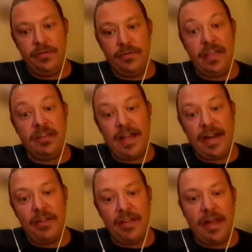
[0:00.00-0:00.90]

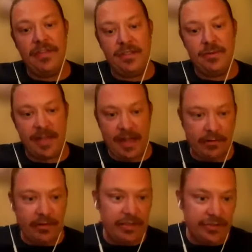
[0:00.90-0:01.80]
declared that this was not
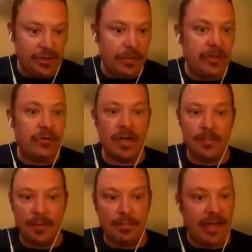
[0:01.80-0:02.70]
only discriminatory,
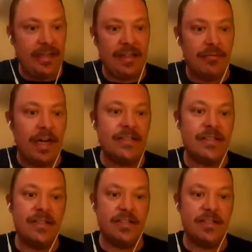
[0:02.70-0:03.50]
but blatantly racist.